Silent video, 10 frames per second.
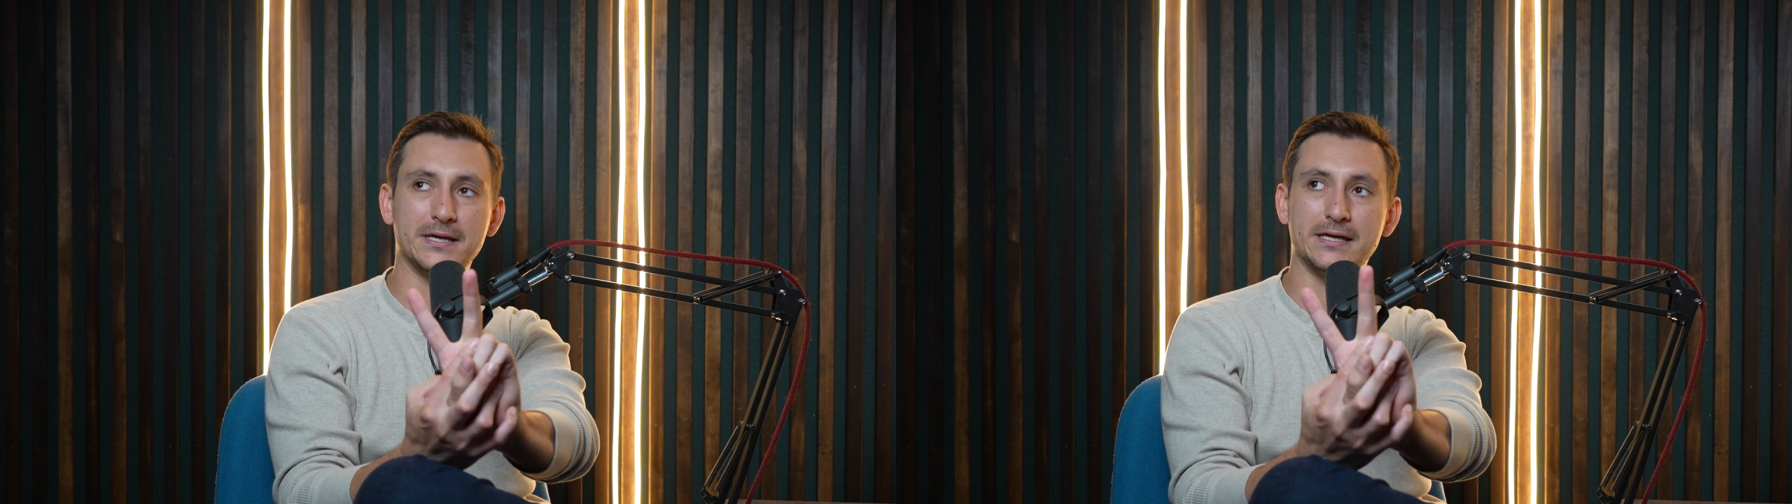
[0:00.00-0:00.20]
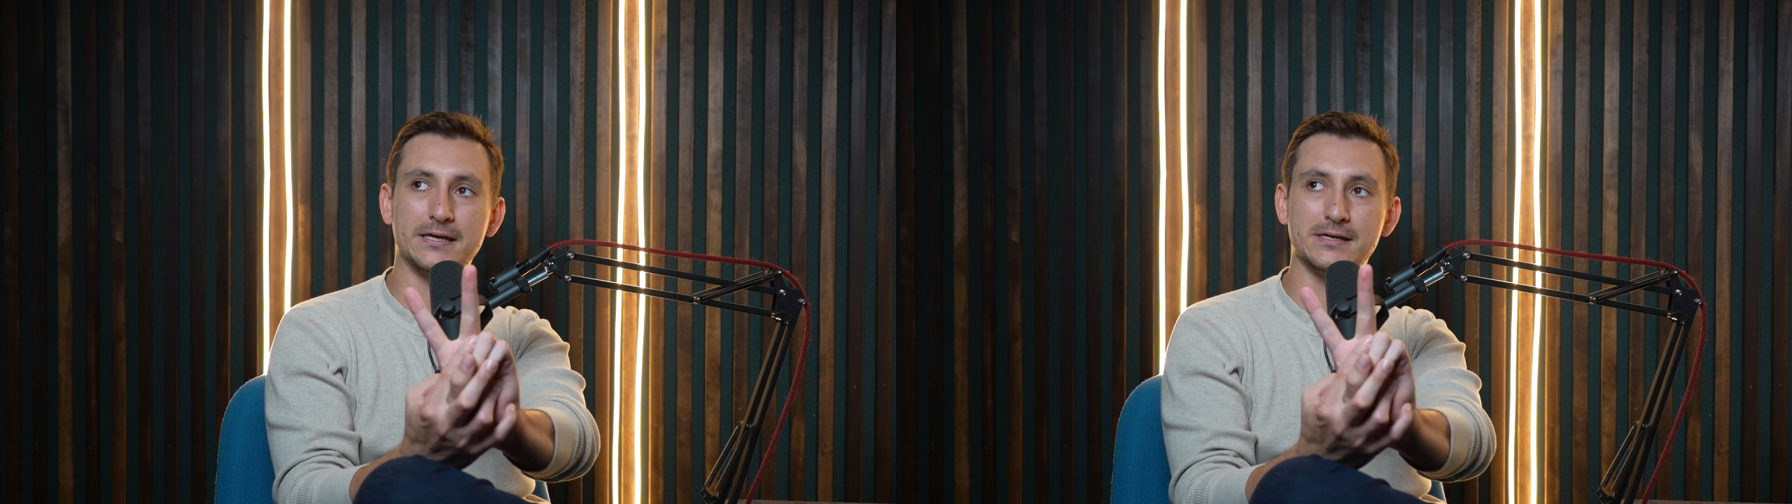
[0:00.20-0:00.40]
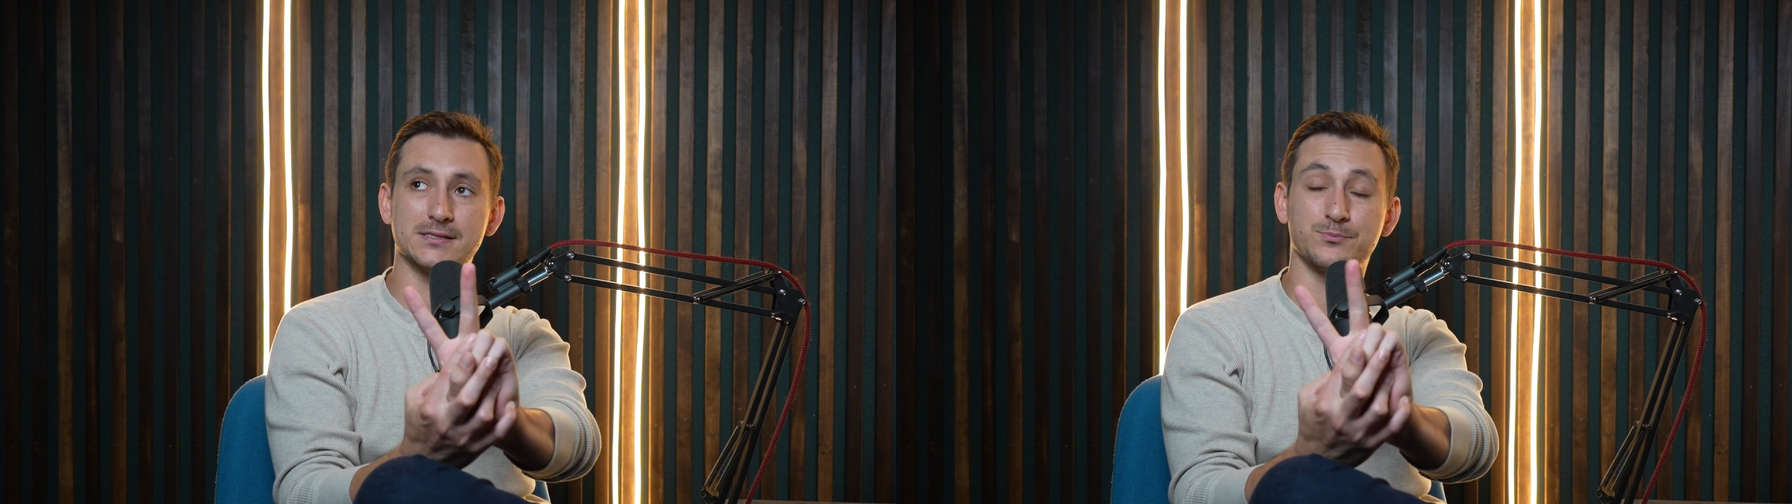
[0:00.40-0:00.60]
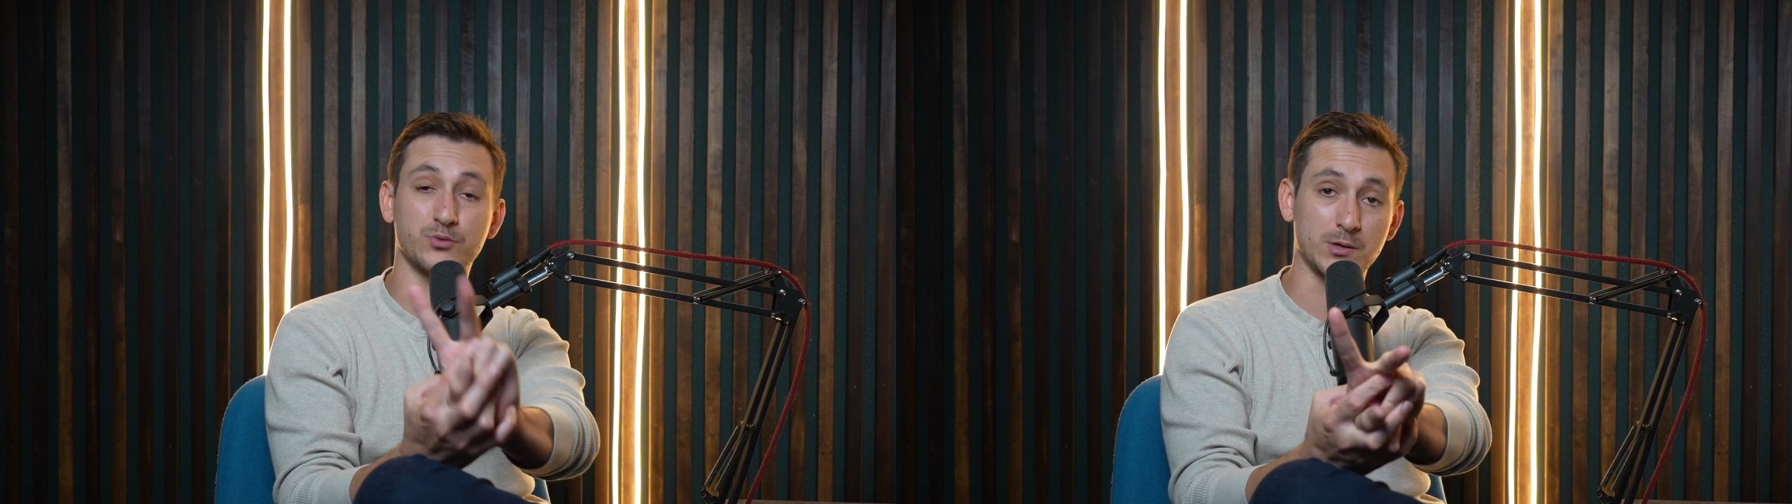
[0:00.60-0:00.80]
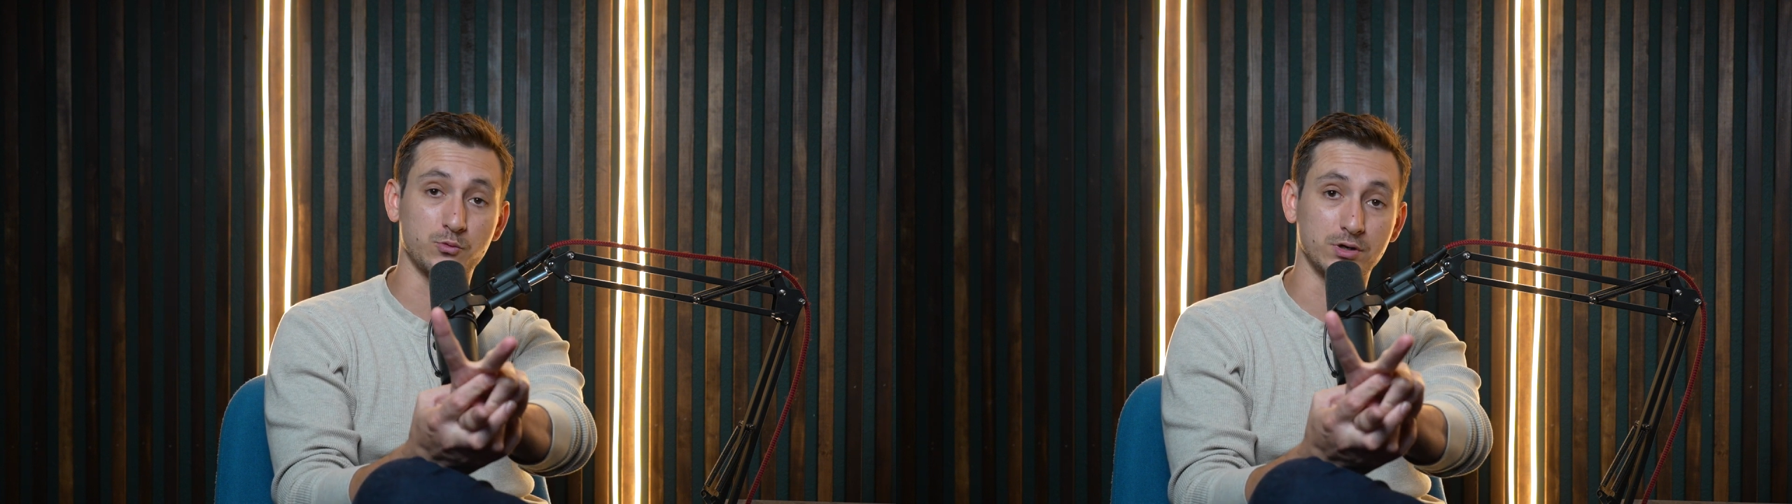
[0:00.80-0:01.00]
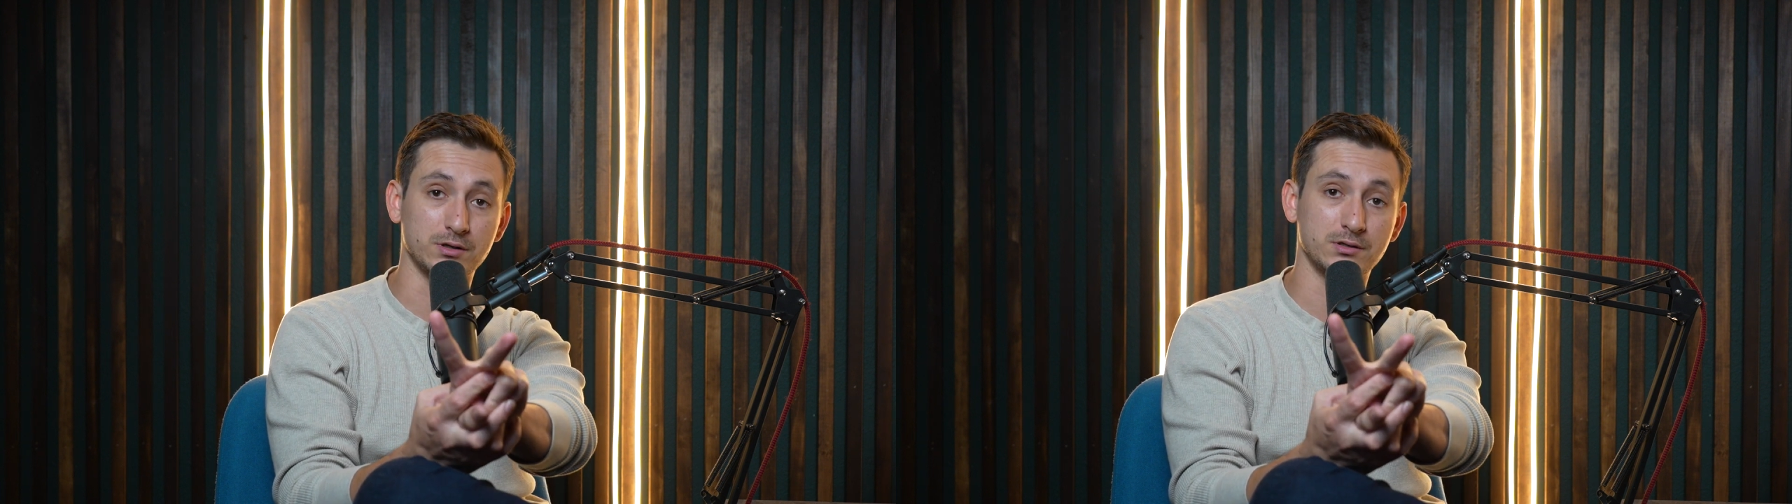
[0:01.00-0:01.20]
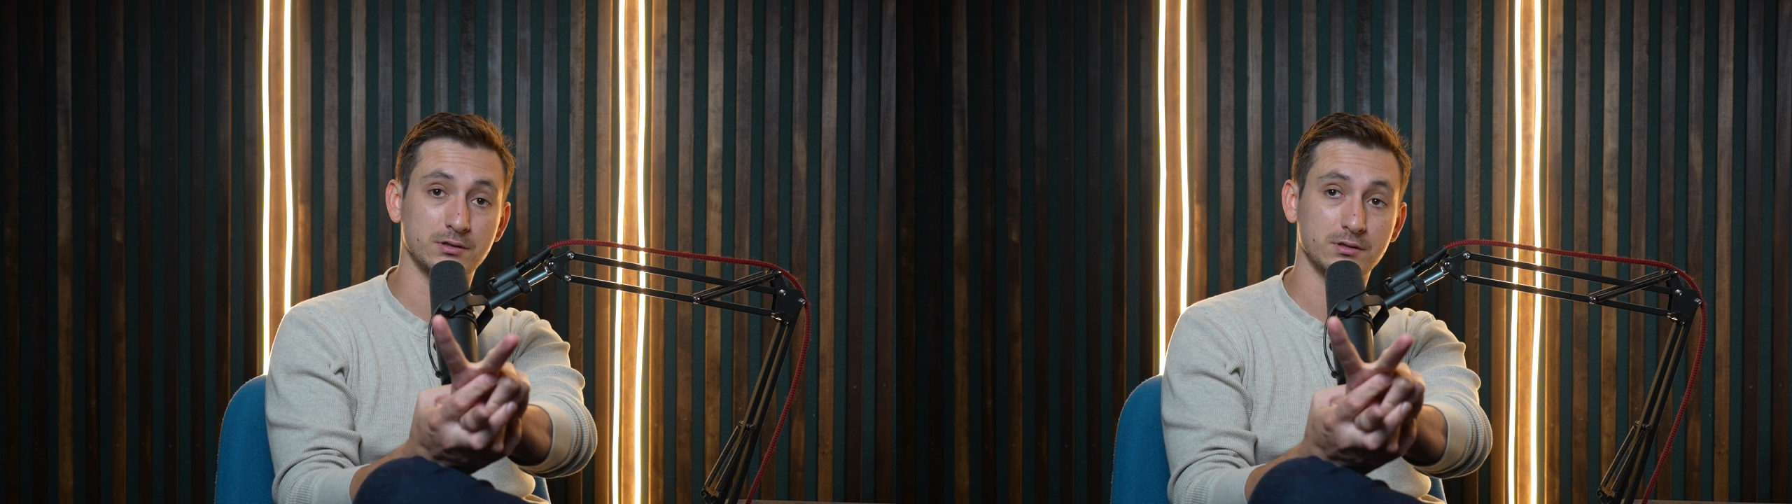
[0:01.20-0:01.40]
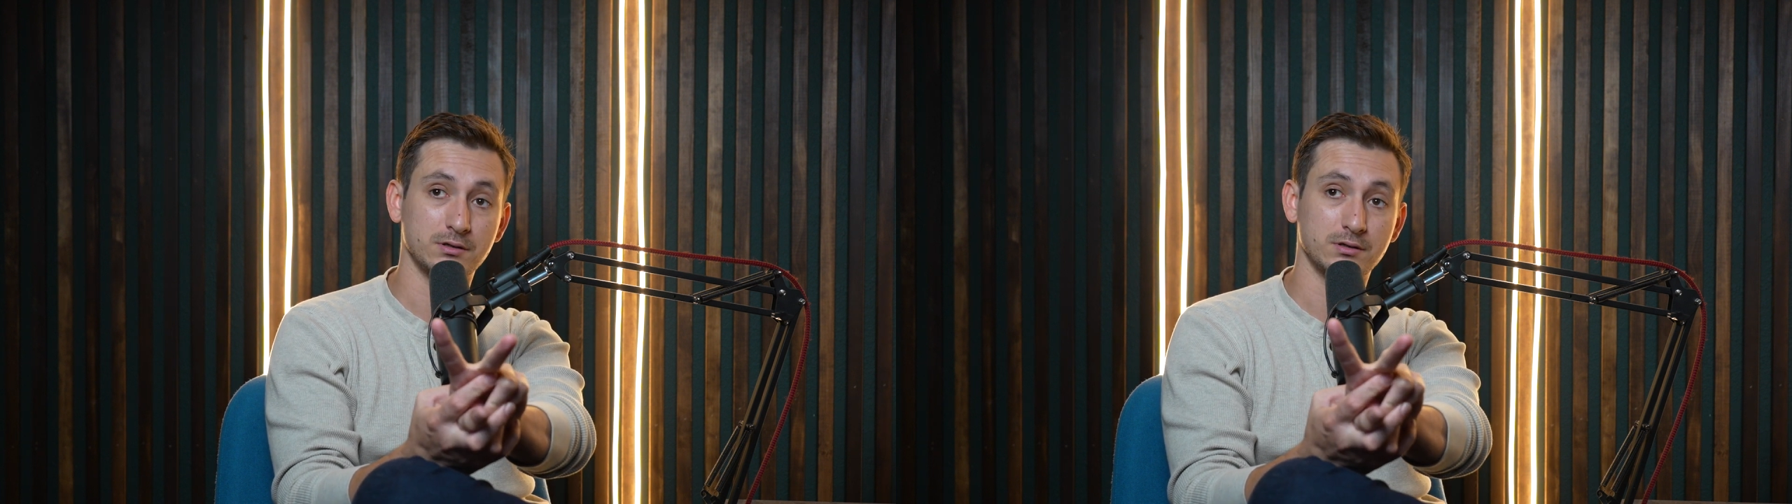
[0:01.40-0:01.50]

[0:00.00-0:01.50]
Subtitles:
Is Brentwood